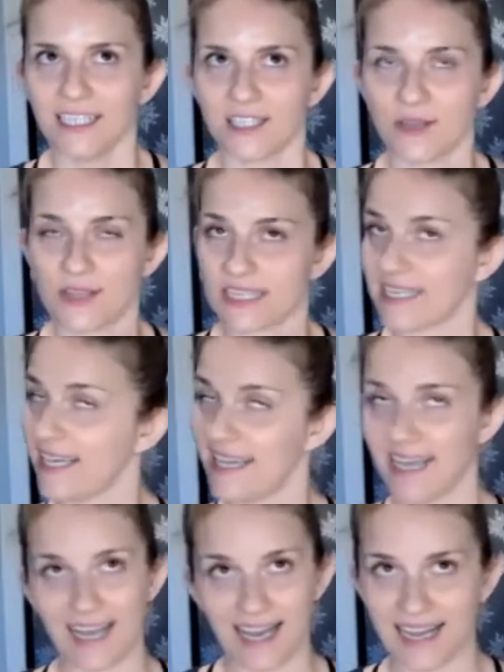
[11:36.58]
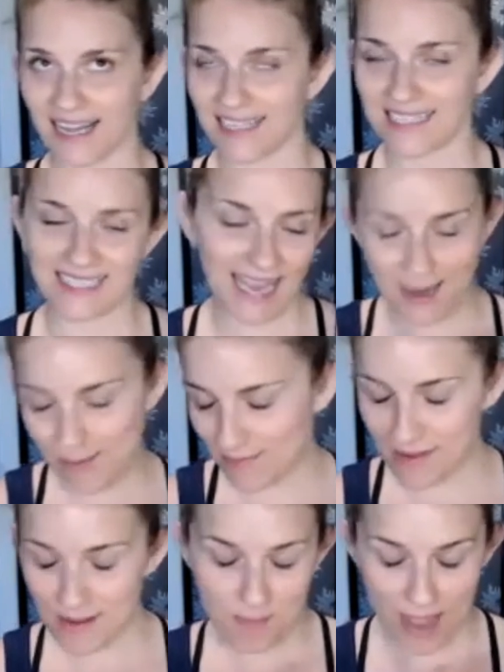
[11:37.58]
So, this
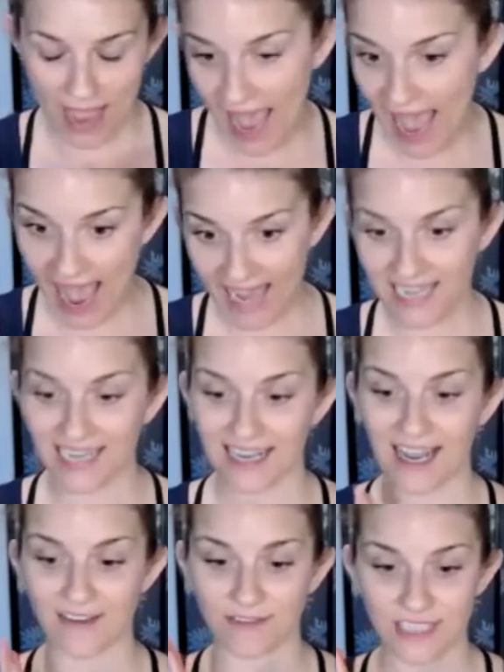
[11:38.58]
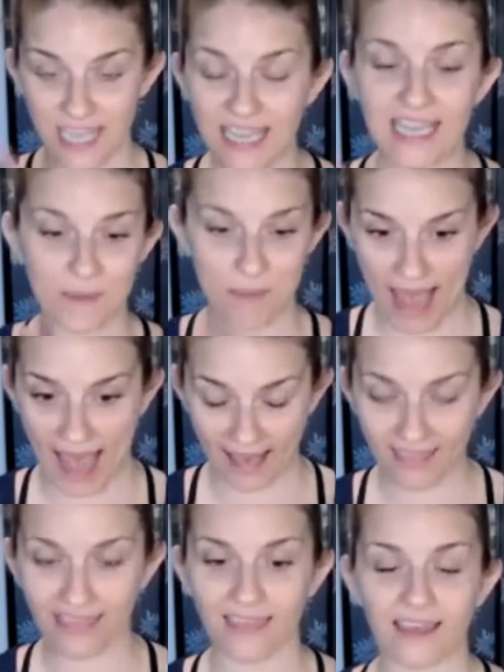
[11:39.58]
same hack of taking a
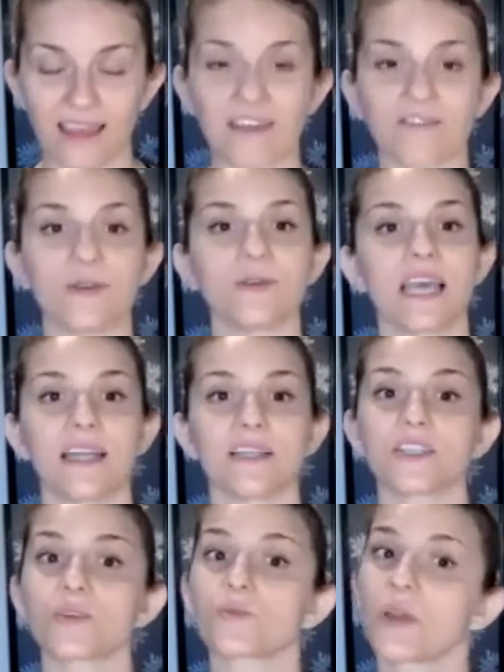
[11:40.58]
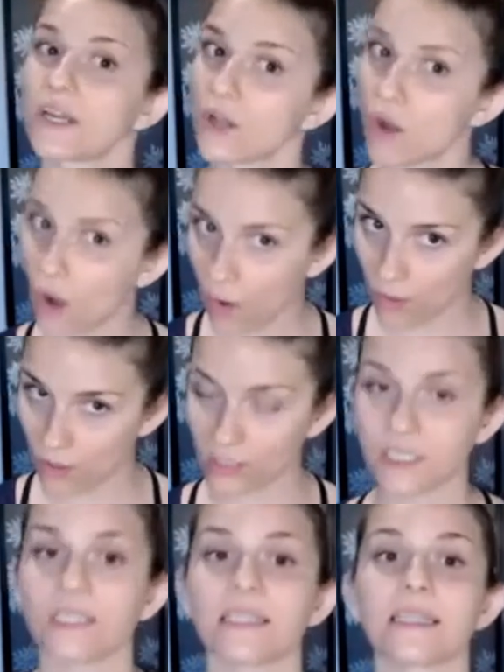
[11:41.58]
bath if you tend to run
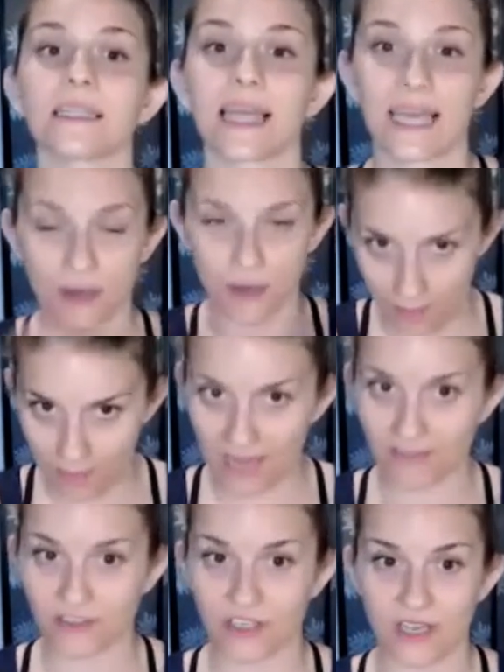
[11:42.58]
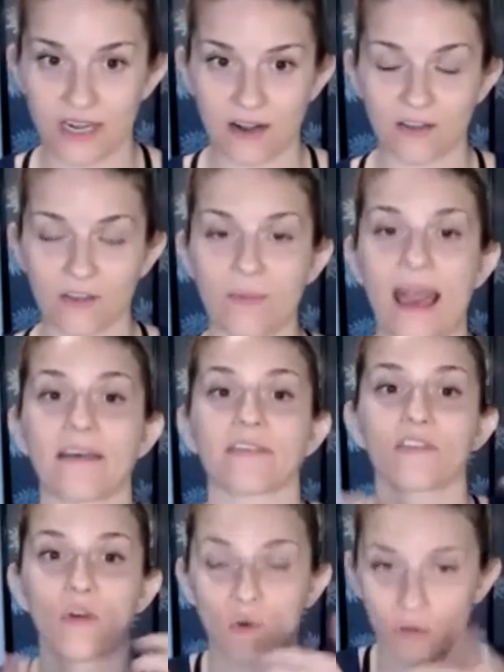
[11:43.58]
cold, layer up after you get out of the
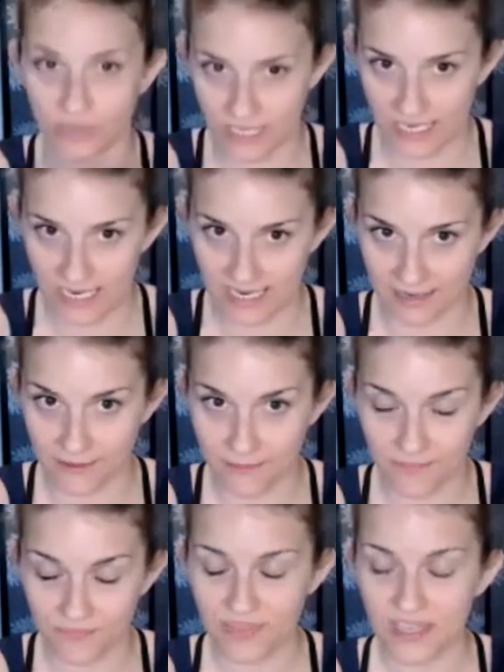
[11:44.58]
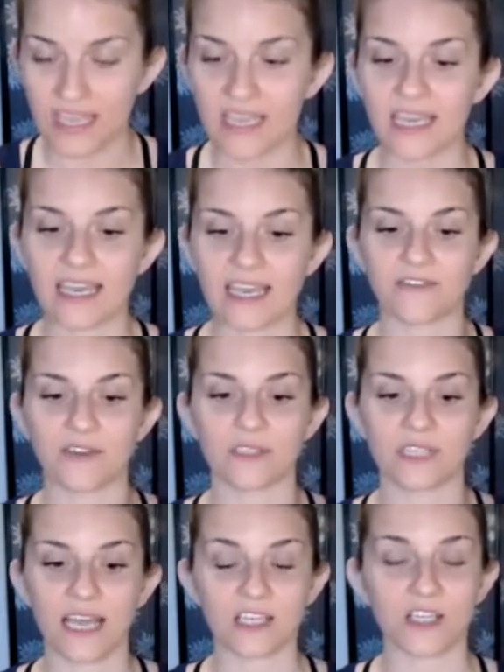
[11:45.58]
bath to hold the heat in. If you
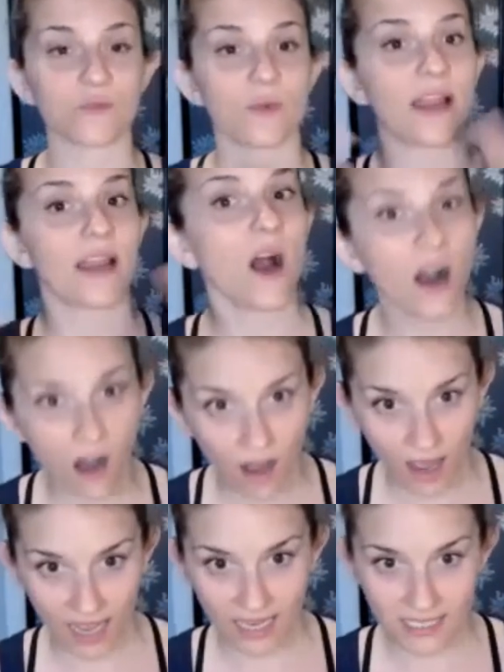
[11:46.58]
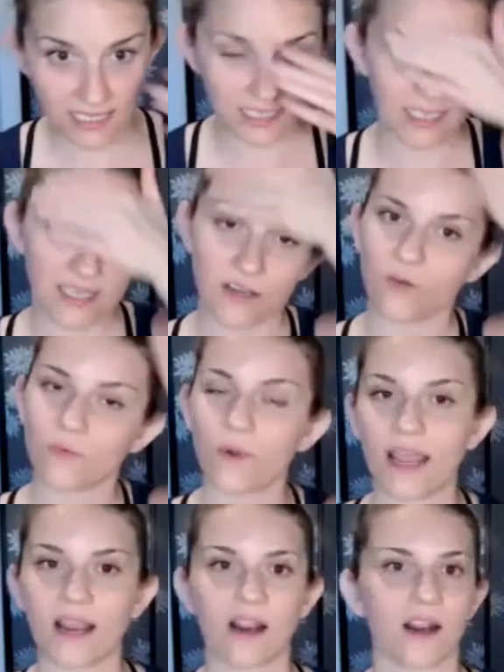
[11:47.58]
tend to run hot,
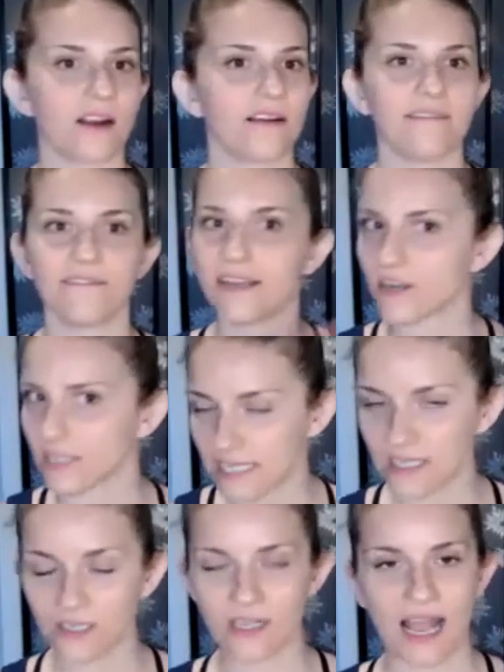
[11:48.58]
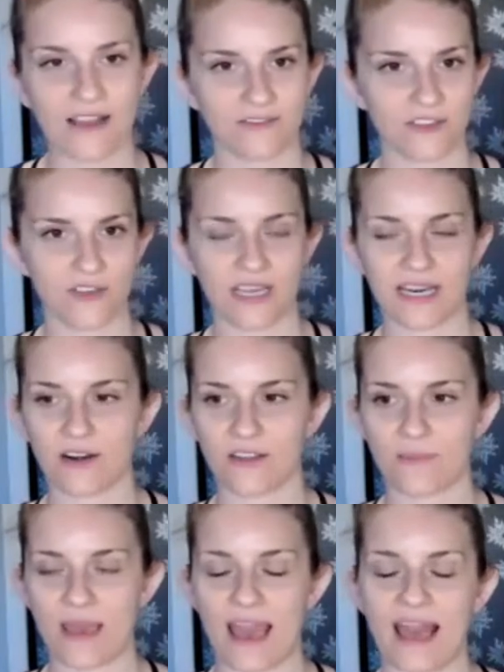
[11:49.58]
wear very little after you get out
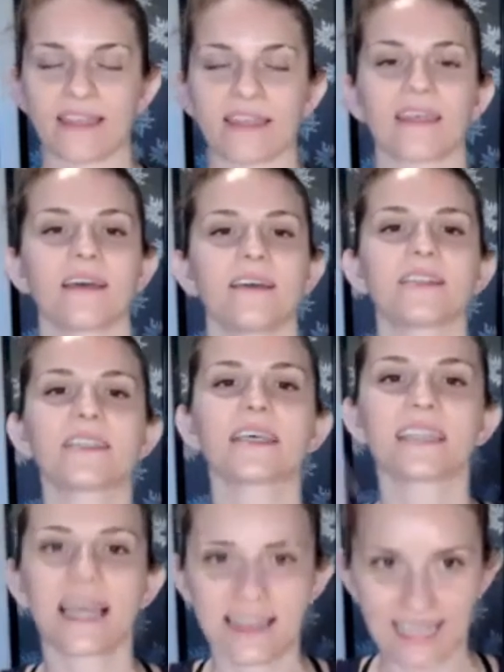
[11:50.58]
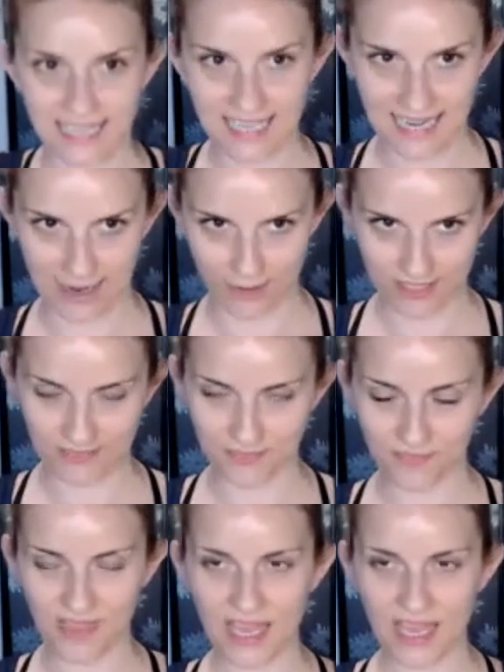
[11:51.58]
of the bath to let the heat out.